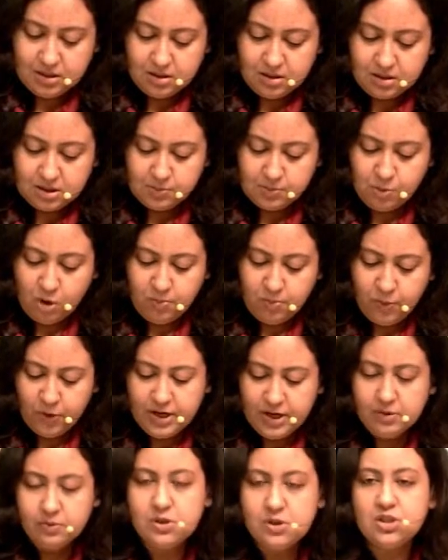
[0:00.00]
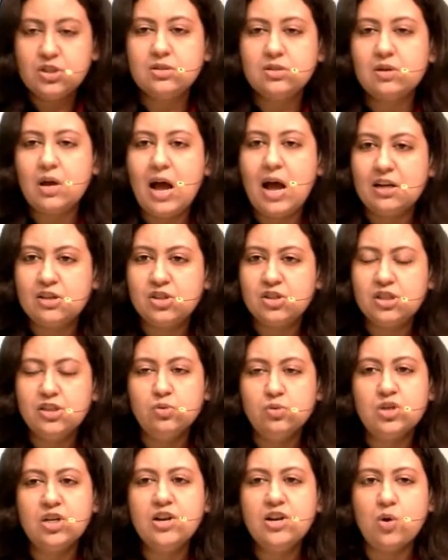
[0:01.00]
small point which is actually
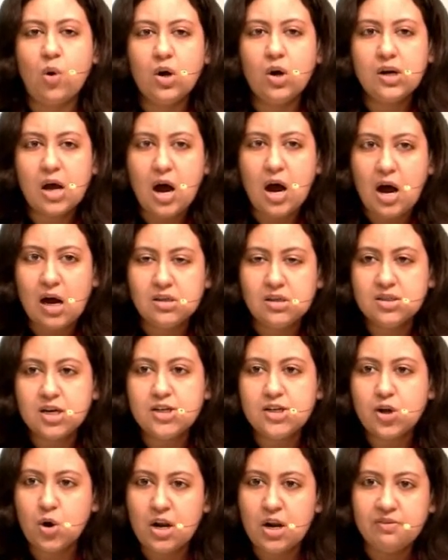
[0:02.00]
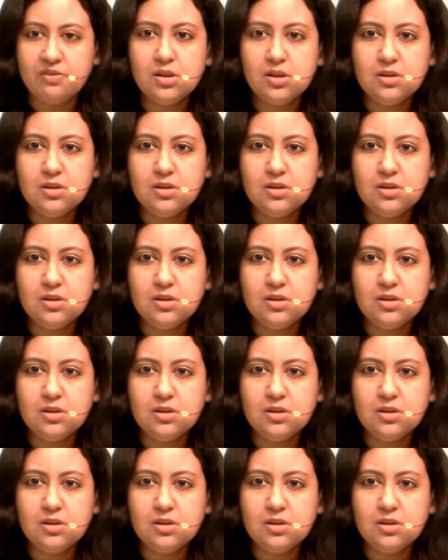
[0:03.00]
usually not asked at your level.